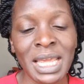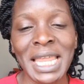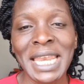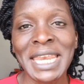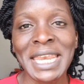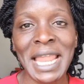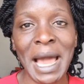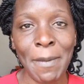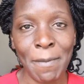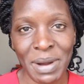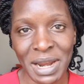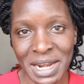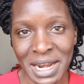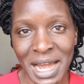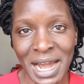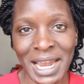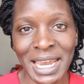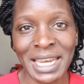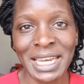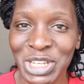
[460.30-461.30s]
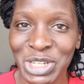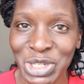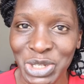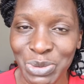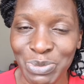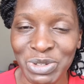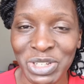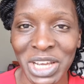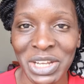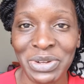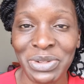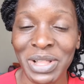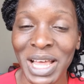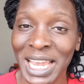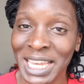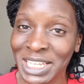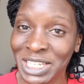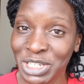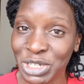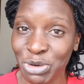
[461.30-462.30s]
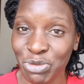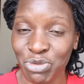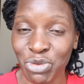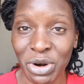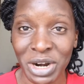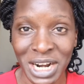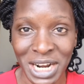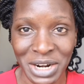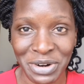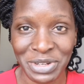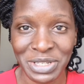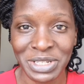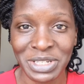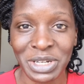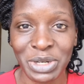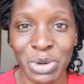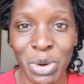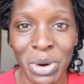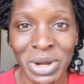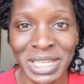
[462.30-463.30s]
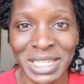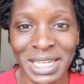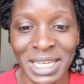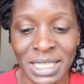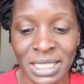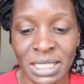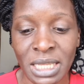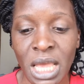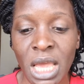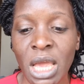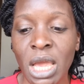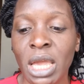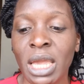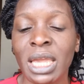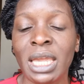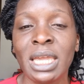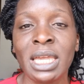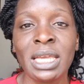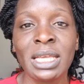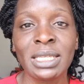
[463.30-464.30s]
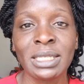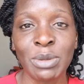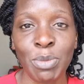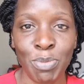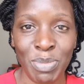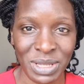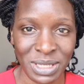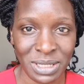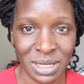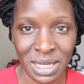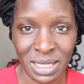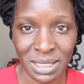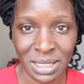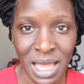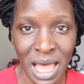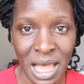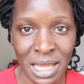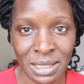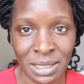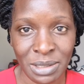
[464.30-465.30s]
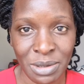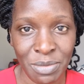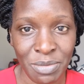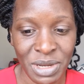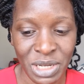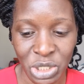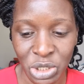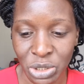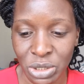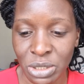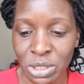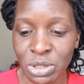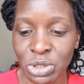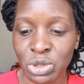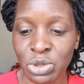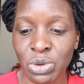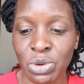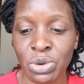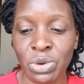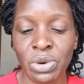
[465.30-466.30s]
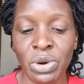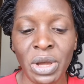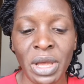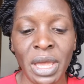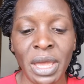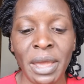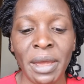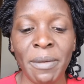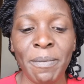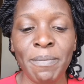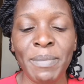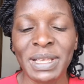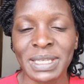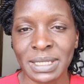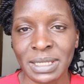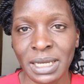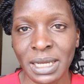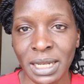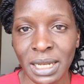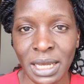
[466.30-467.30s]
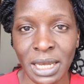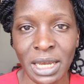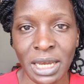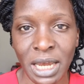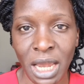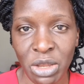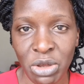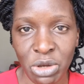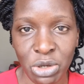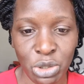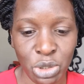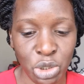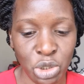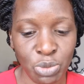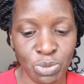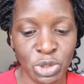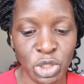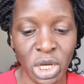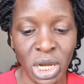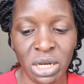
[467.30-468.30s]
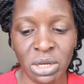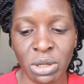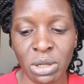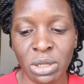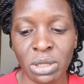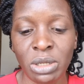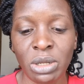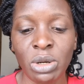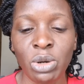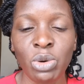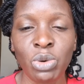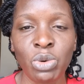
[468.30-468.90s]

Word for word: Number nine, YouTube channel idea for a Christian audience is business as a mission. So basically, here your YouTube channel